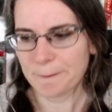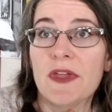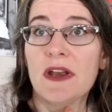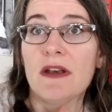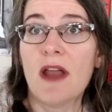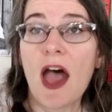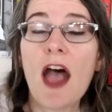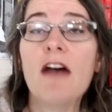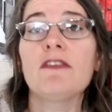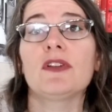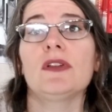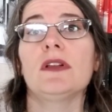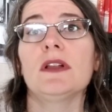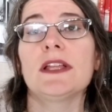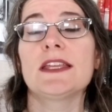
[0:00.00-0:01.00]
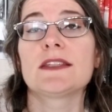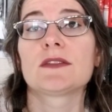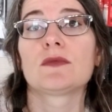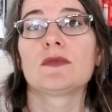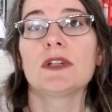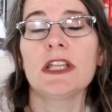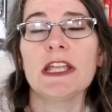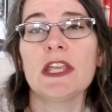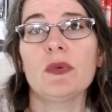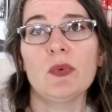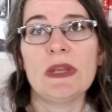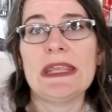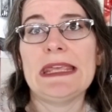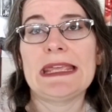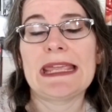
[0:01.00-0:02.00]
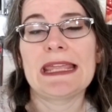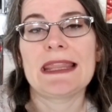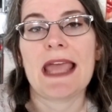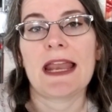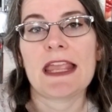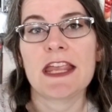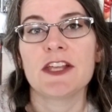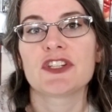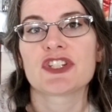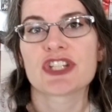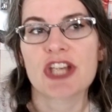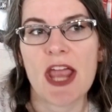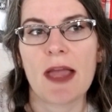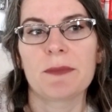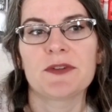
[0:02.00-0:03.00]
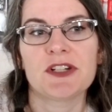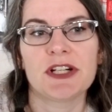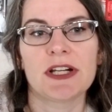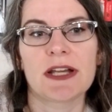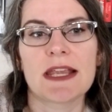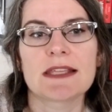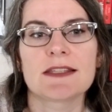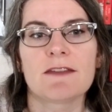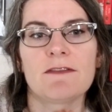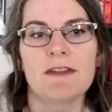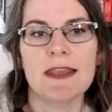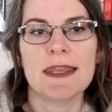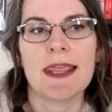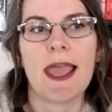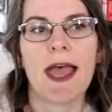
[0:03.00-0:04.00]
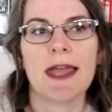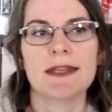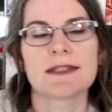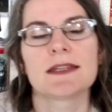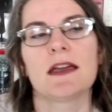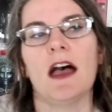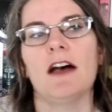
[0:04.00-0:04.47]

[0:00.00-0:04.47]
The novel is really unique in that each chapter is a vignette